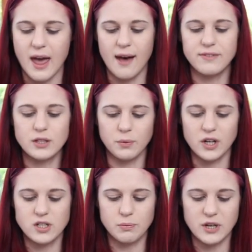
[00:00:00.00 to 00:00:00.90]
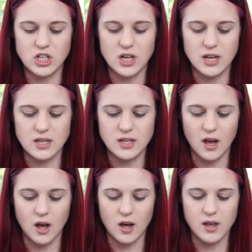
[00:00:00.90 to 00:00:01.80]
afterwards, which is a
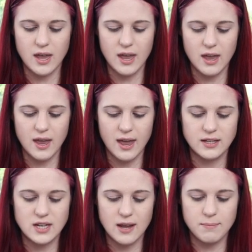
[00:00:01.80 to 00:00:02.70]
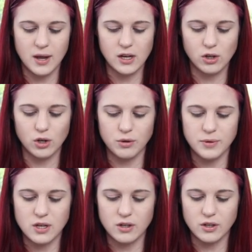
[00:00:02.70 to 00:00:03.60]
uh,
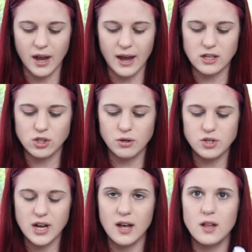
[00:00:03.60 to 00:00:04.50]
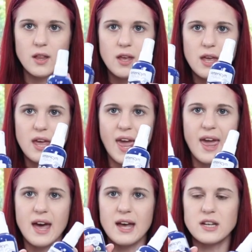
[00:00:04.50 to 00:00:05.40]
antimicrobial hydrogel
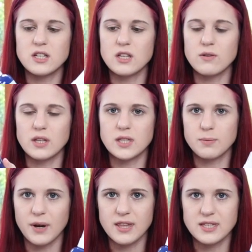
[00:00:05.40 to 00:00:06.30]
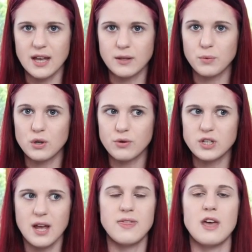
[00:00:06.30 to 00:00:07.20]
and you can spray this on the wound
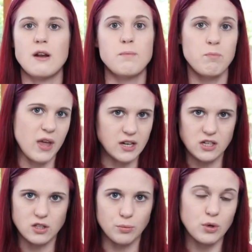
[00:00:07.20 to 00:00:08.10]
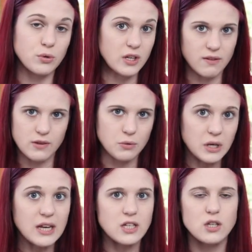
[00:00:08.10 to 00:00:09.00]
and then bandage the wound if you
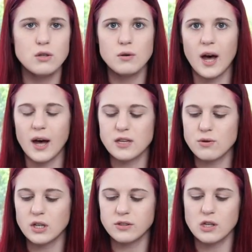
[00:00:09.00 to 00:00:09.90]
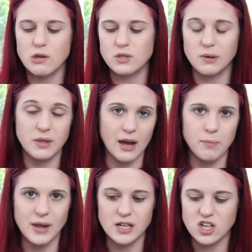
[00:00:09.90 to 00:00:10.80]
need to. Uh, you can also use it
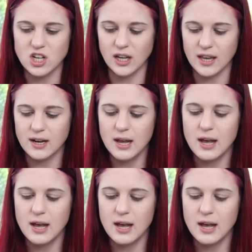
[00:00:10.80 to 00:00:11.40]
without bandaging it.